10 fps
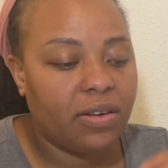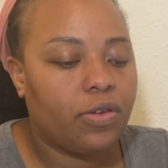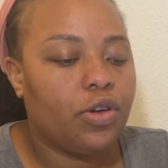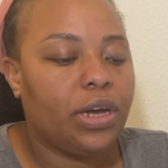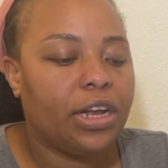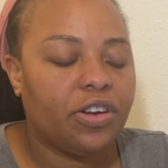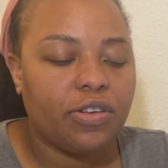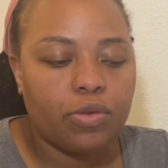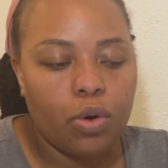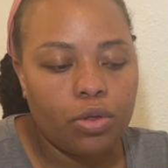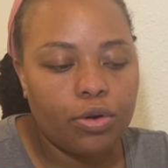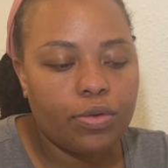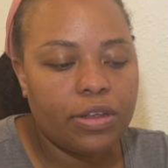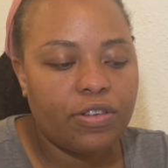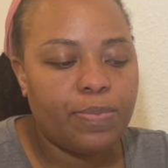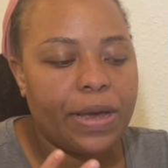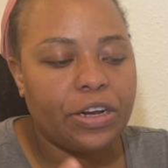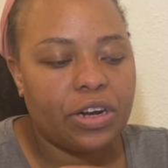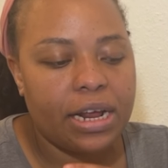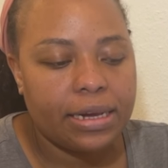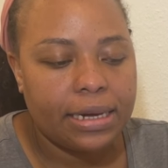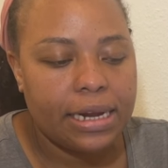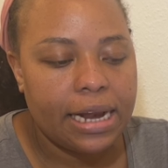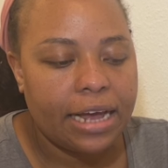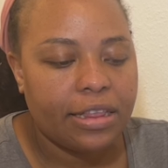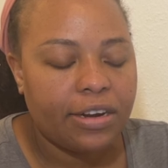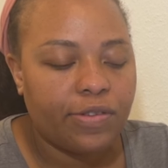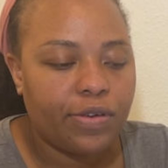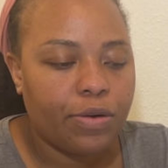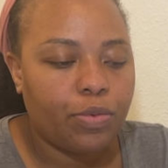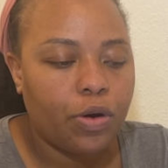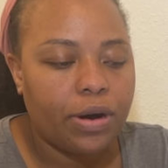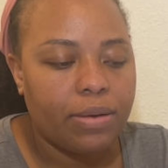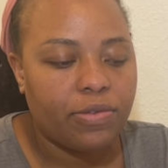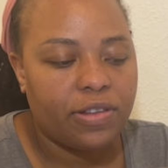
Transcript: so you can just go through this page and see like the different programs